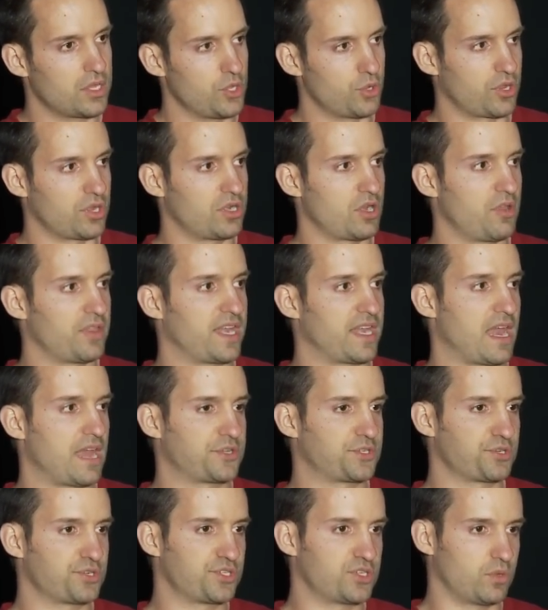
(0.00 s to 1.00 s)
you can know that
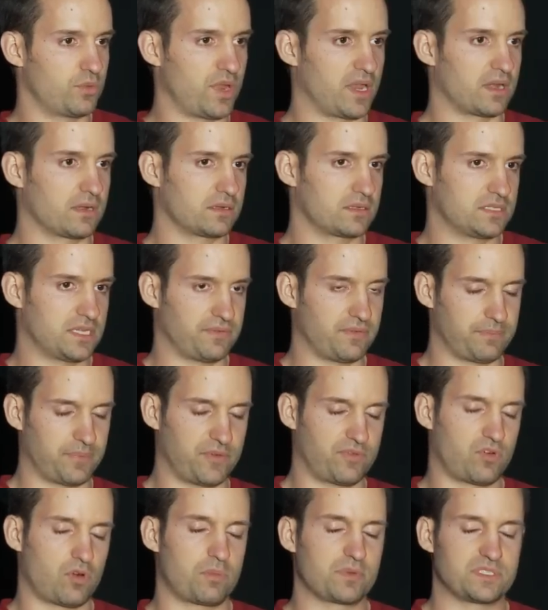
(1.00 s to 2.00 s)
as you're doing different
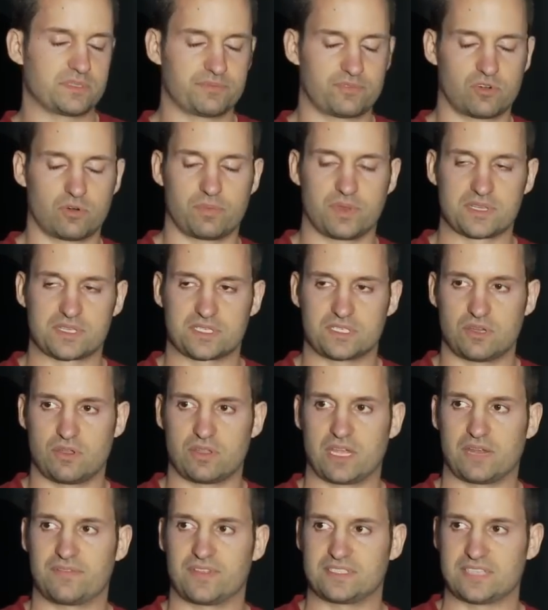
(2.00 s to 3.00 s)
performance improvements, know
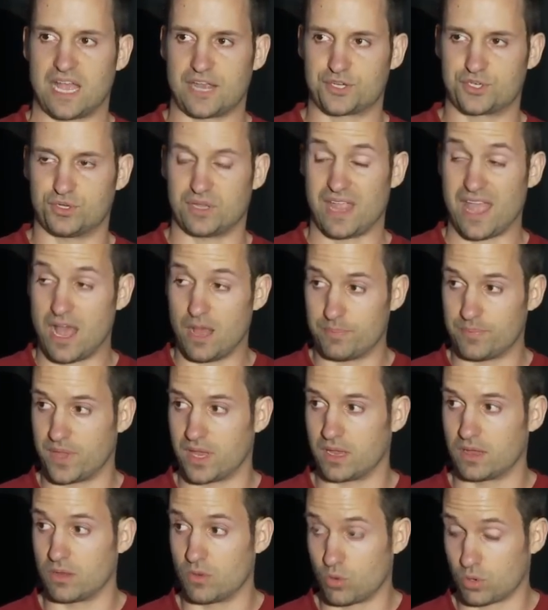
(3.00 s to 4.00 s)
that it's actually
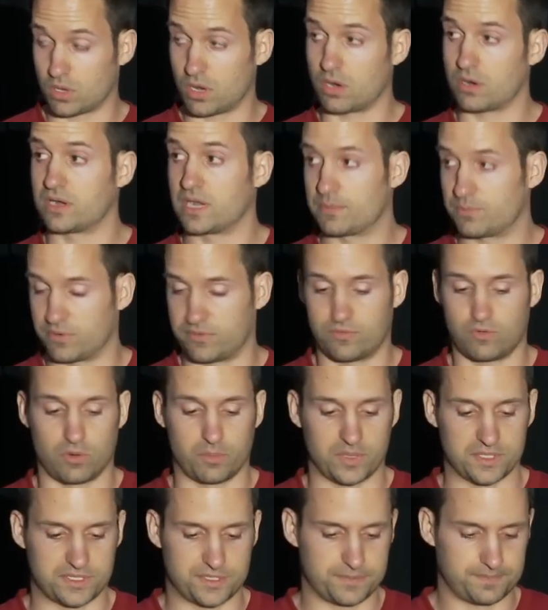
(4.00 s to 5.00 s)
helping or hurting
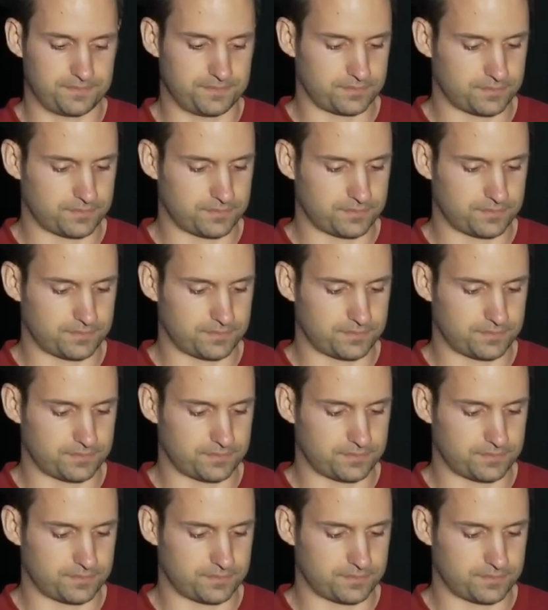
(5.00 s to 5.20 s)
performance.